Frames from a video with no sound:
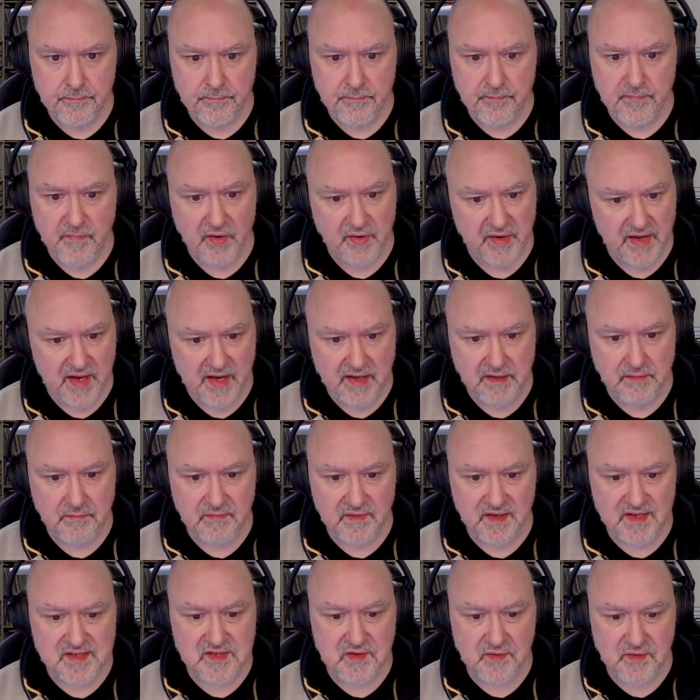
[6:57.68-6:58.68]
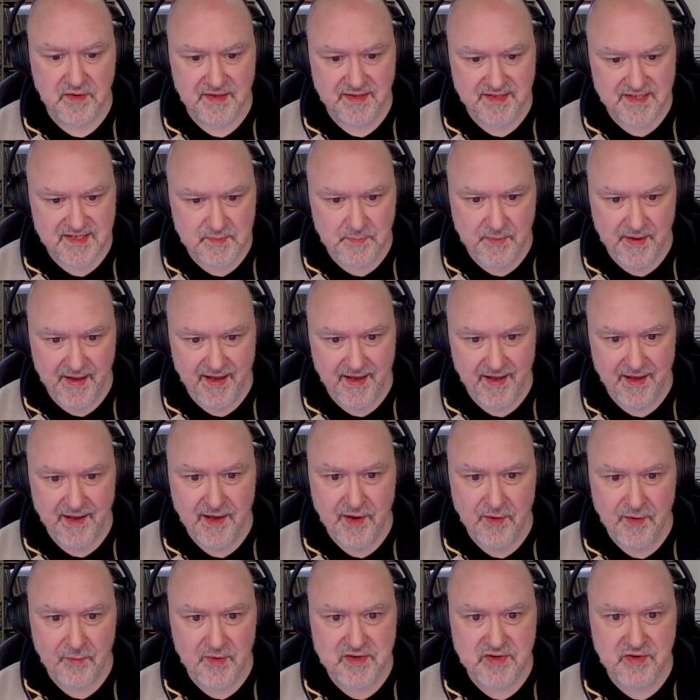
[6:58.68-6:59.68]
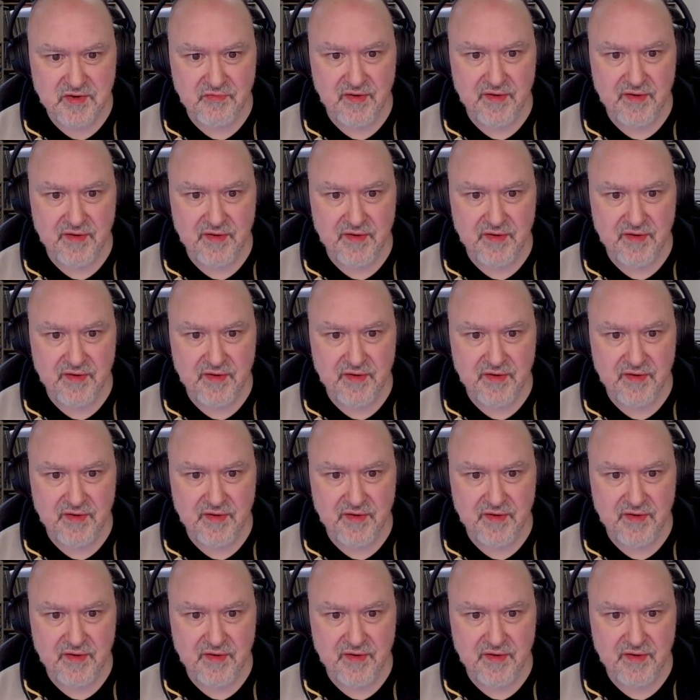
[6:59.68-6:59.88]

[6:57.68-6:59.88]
Okay, let's look at this pair. One, two, three,